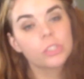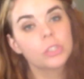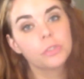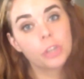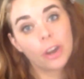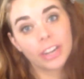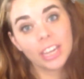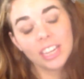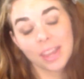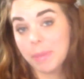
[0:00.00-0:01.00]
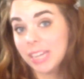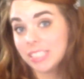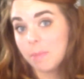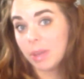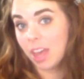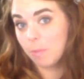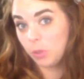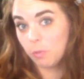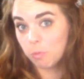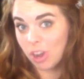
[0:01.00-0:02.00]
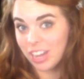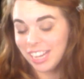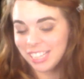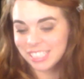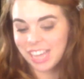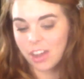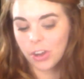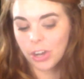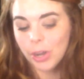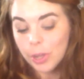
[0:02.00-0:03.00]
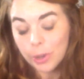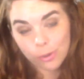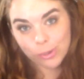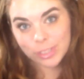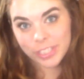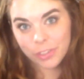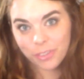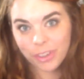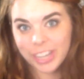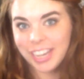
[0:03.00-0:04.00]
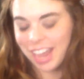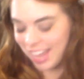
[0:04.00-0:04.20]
to Target and I picked up a couple of products that are cruelty-free